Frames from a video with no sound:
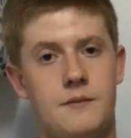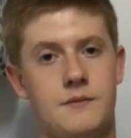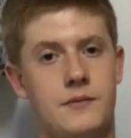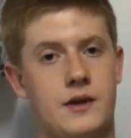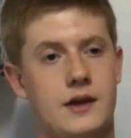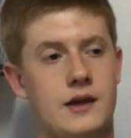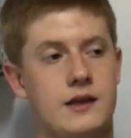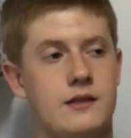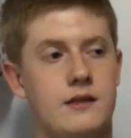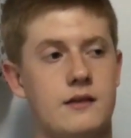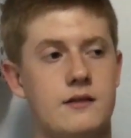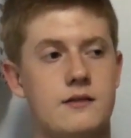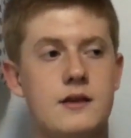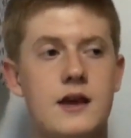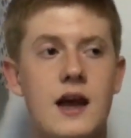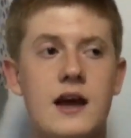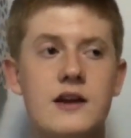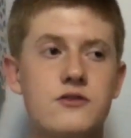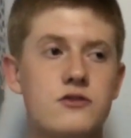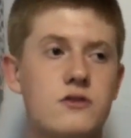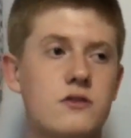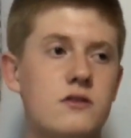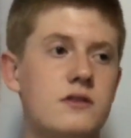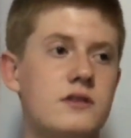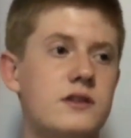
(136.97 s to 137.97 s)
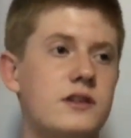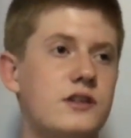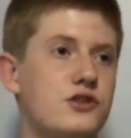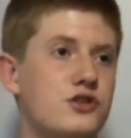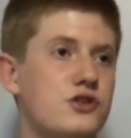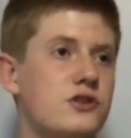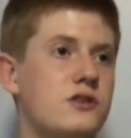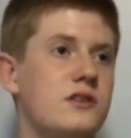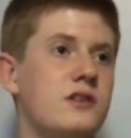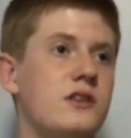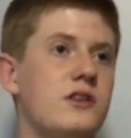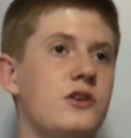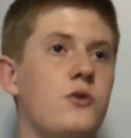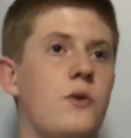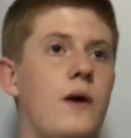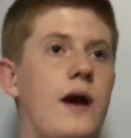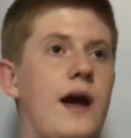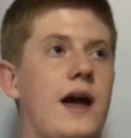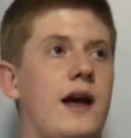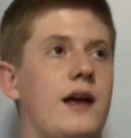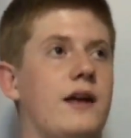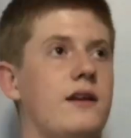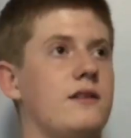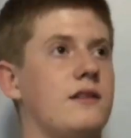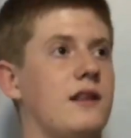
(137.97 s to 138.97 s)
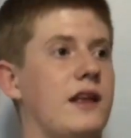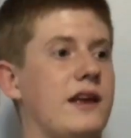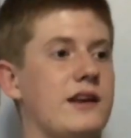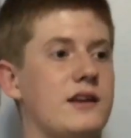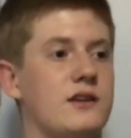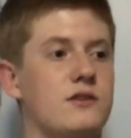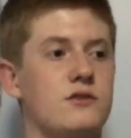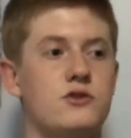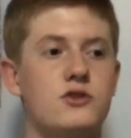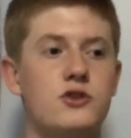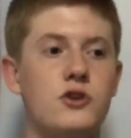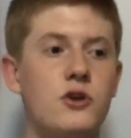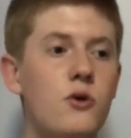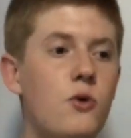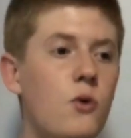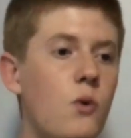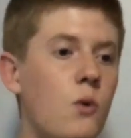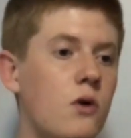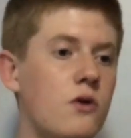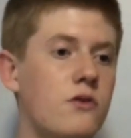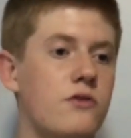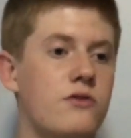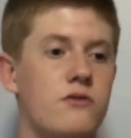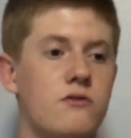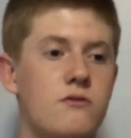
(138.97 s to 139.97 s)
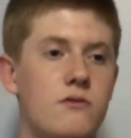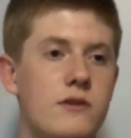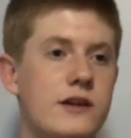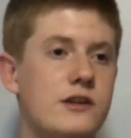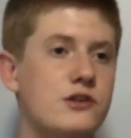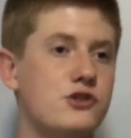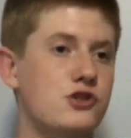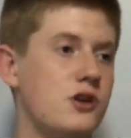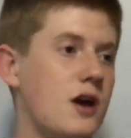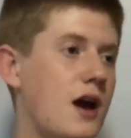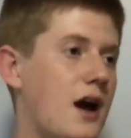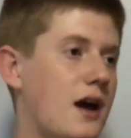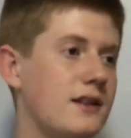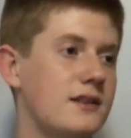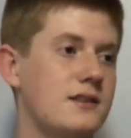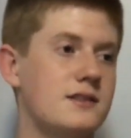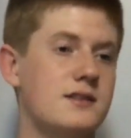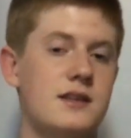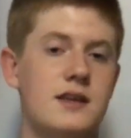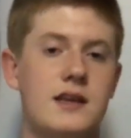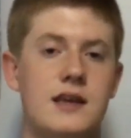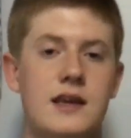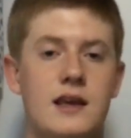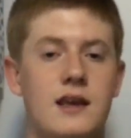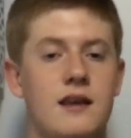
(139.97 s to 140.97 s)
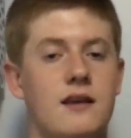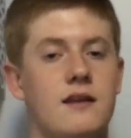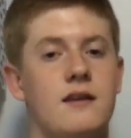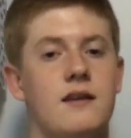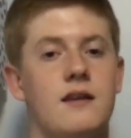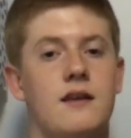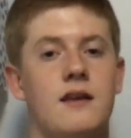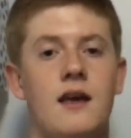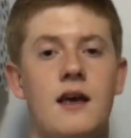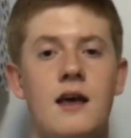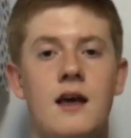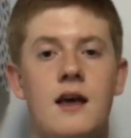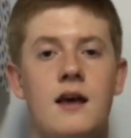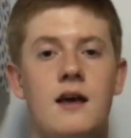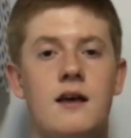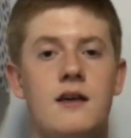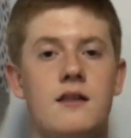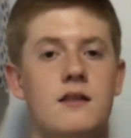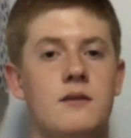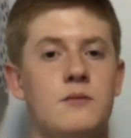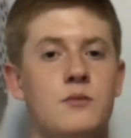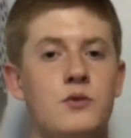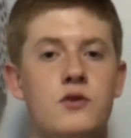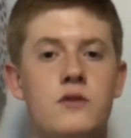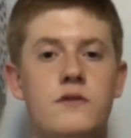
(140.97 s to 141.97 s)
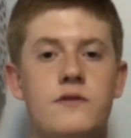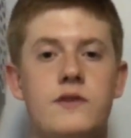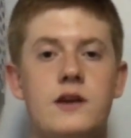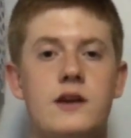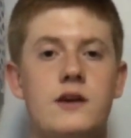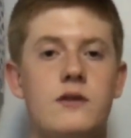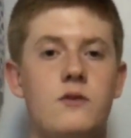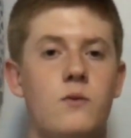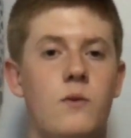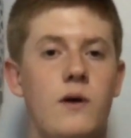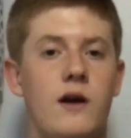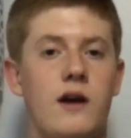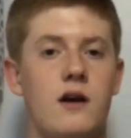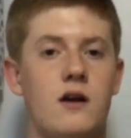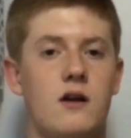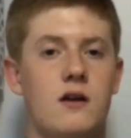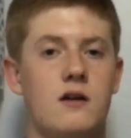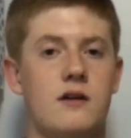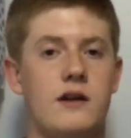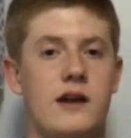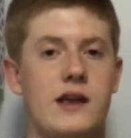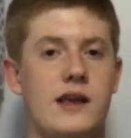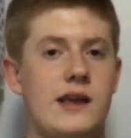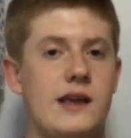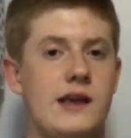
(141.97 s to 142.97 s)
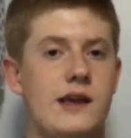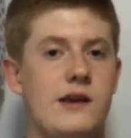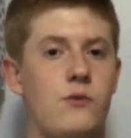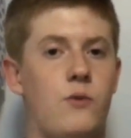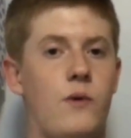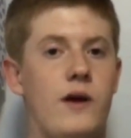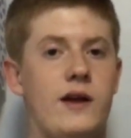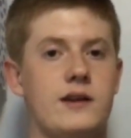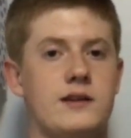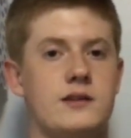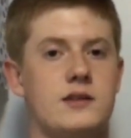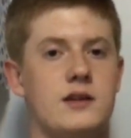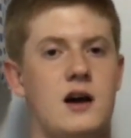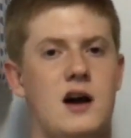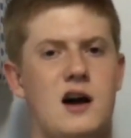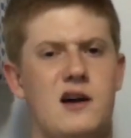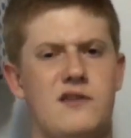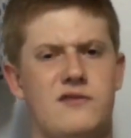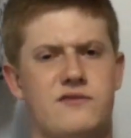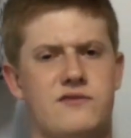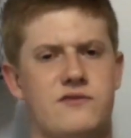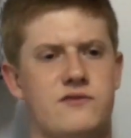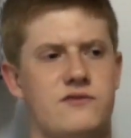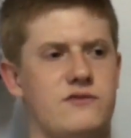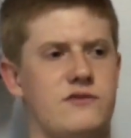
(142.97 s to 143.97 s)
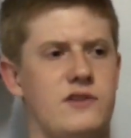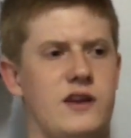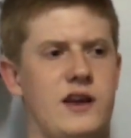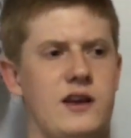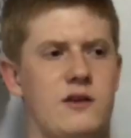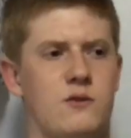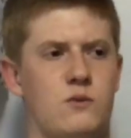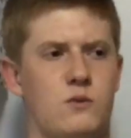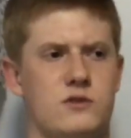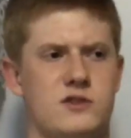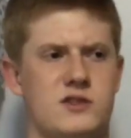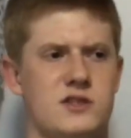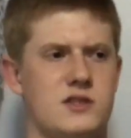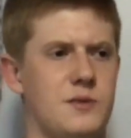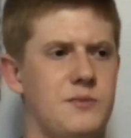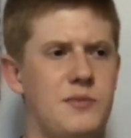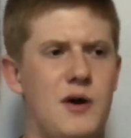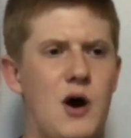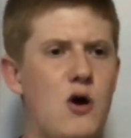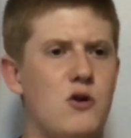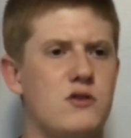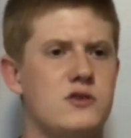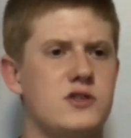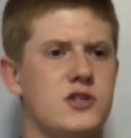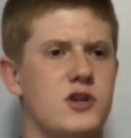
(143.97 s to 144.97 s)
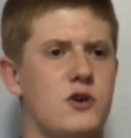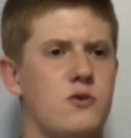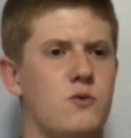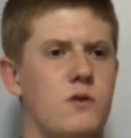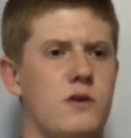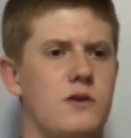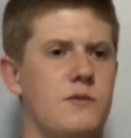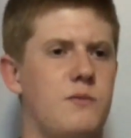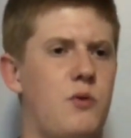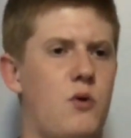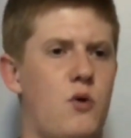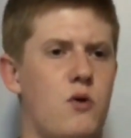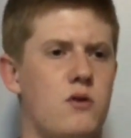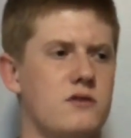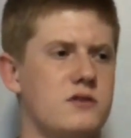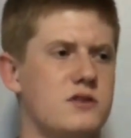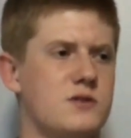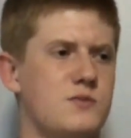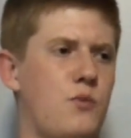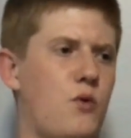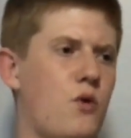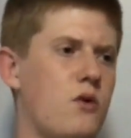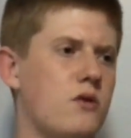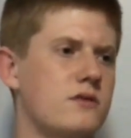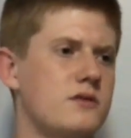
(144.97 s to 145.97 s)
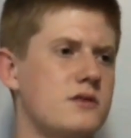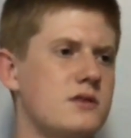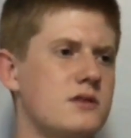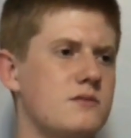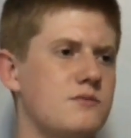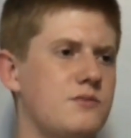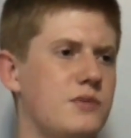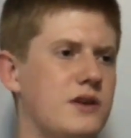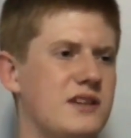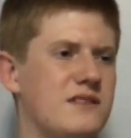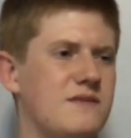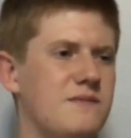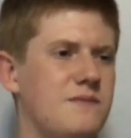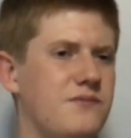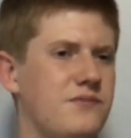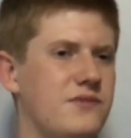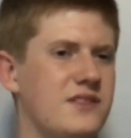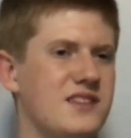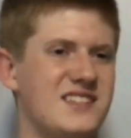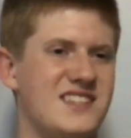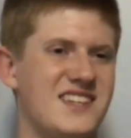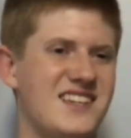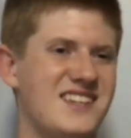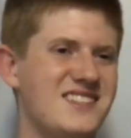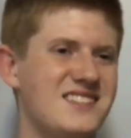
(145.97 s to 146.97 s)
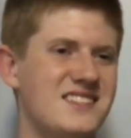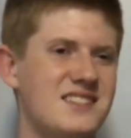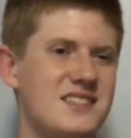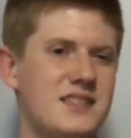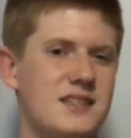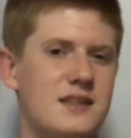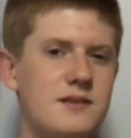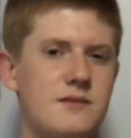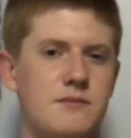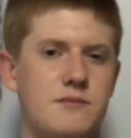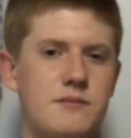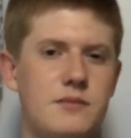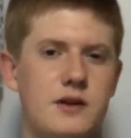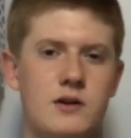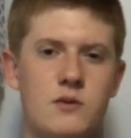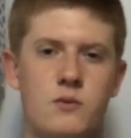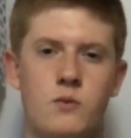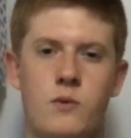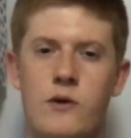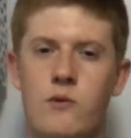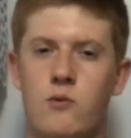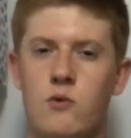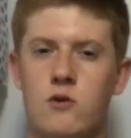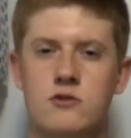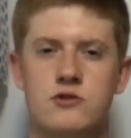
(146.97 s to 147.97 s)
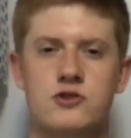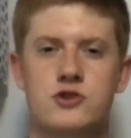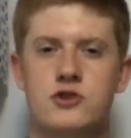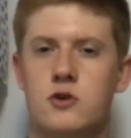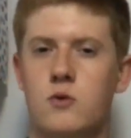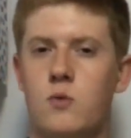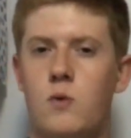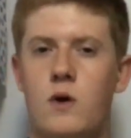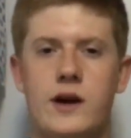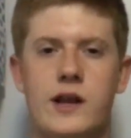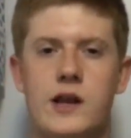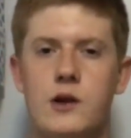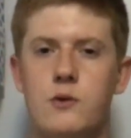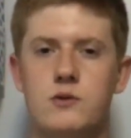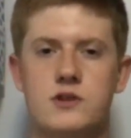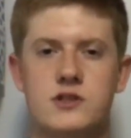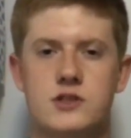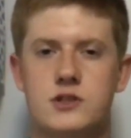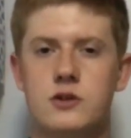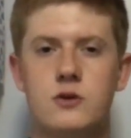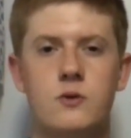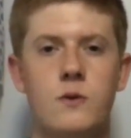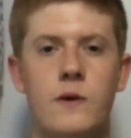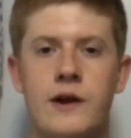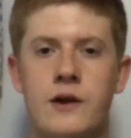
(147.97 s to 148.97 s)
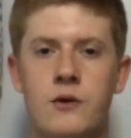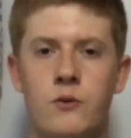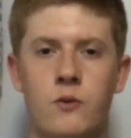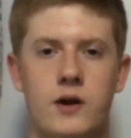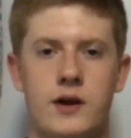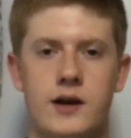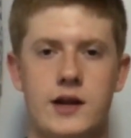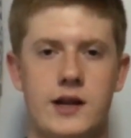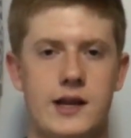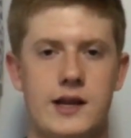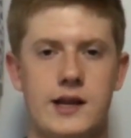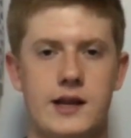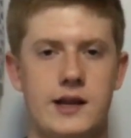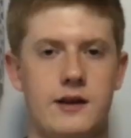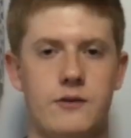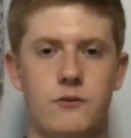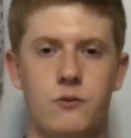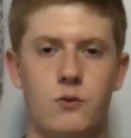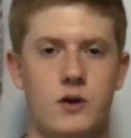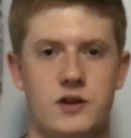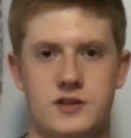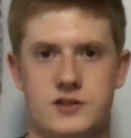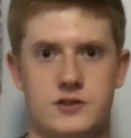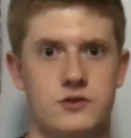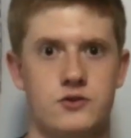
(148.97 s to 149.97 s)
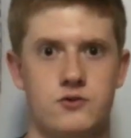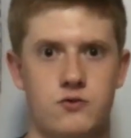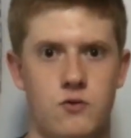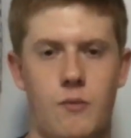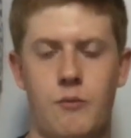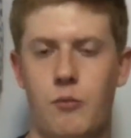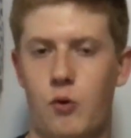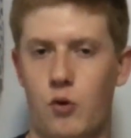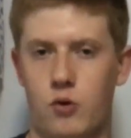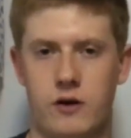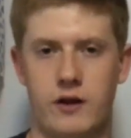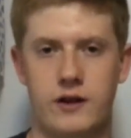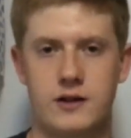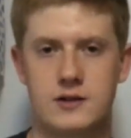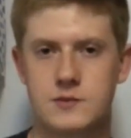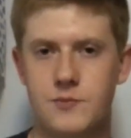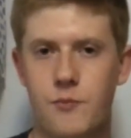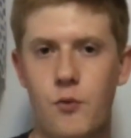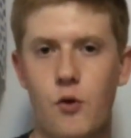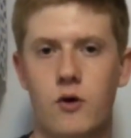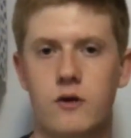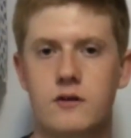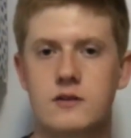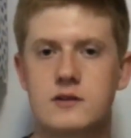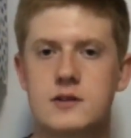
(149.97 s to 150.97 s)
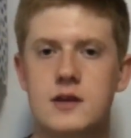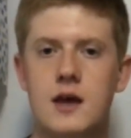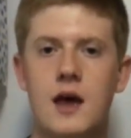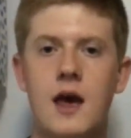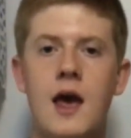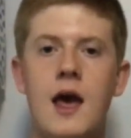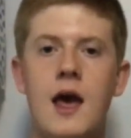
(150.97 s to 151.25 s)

In the theatrical edition, you had like 2 or 3 shots in the movie where he went off and was supposed to report sports, but didn't, but we weren't sure what he was doing when he wasn't reporting sports.